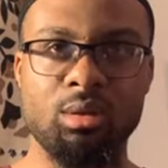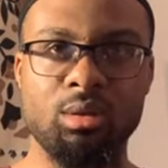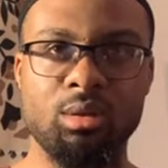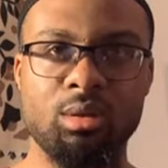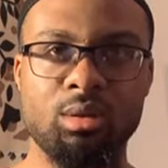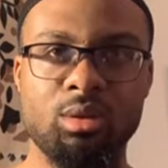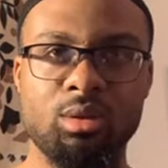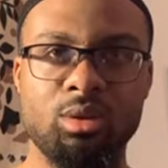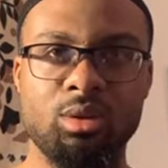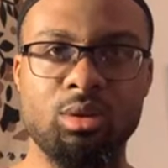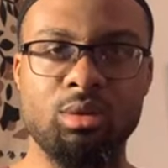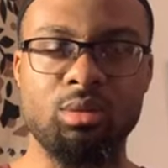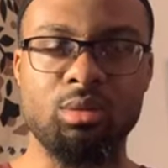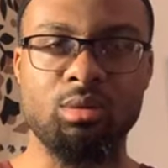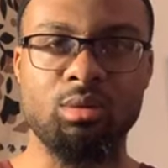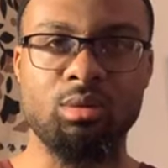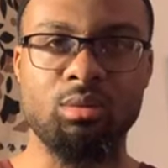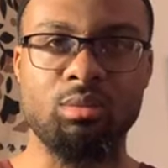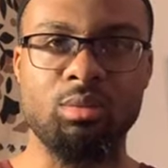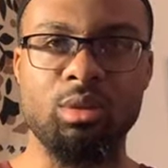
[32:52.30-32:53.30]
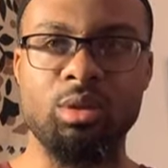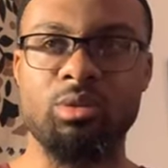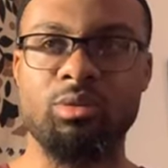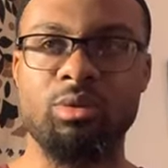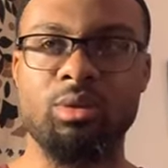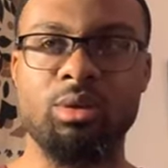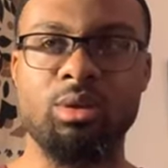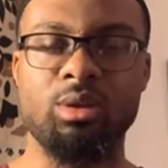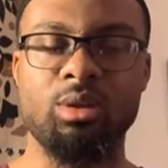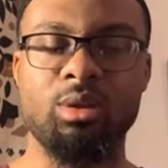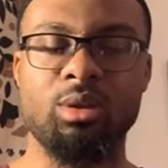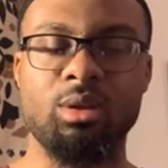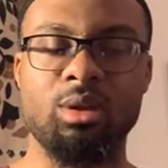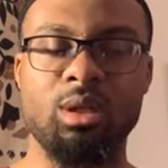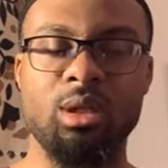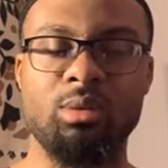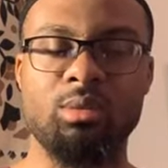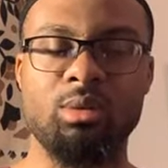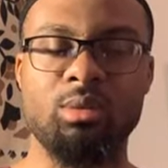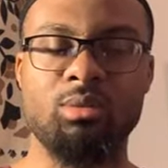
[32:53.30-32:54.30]
shown misfortune, at
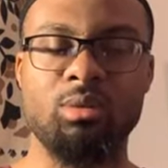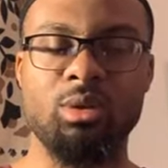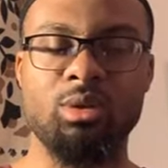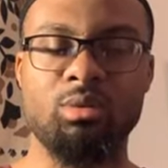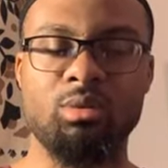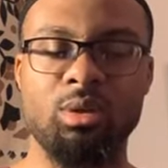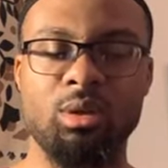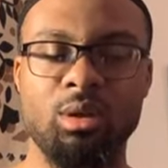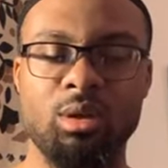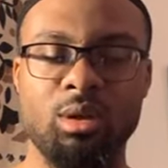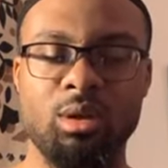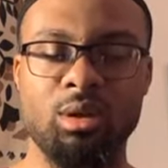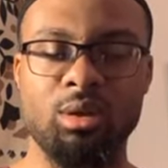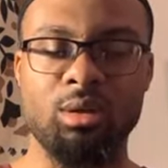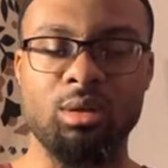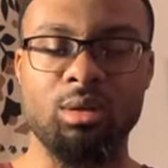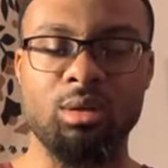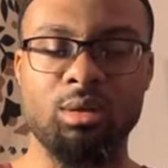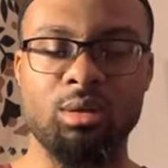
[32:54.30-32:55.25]
times in which we are